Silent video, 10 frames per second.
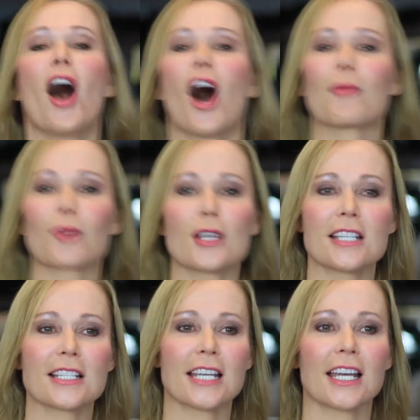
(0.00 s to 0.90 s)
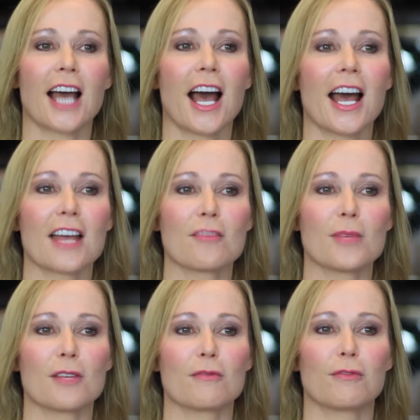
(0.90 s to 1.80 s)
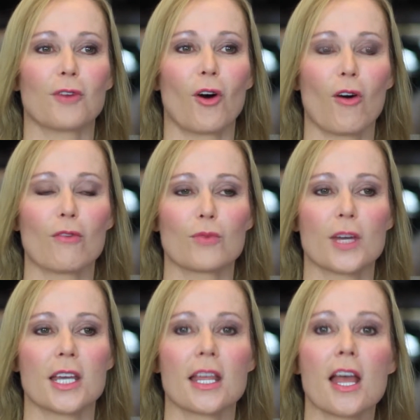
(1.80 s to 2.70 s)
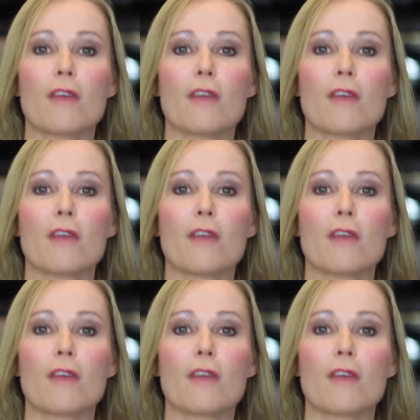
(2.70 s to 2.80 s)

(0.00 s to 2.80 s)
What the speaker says: The craziest thing I've been involved with